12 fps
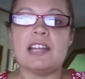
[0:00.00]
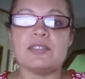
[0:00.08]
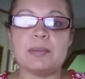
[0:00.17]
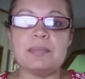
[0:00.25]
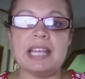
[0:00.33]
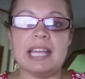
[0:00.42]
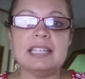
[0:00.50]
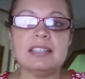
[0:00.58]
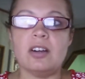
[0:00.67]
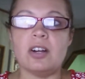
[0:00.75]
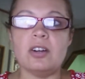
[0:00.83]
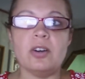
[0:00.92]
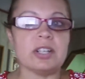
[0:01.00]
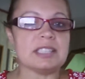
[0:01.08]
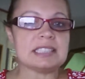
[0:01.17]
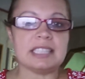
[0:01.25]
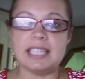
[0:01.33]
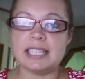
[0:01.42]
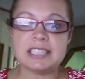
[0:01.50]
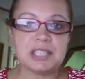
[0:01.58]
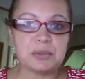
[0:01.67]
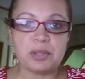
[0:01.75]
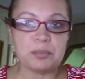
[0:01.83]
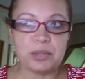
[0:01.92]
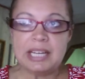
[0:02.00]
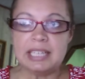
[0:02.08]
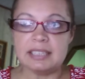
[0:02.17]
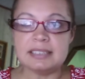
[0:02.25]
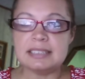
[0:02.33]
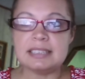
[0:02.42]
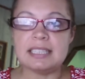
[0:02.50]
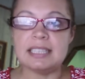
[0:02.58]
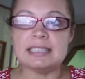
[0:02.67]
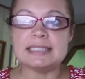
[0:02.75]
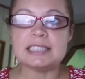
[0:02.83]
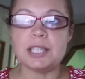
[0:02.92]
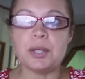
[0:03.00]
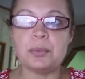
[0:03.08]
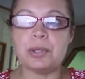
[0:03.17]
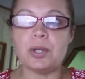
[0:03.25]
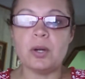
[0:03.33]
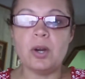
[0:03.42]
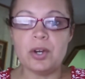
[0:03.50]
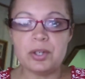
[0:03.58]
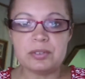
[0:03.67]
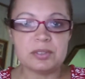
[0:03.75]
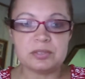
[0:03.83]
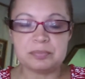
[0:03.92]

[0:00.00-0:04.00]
From then, our heart is connected to our brain, and so when our heart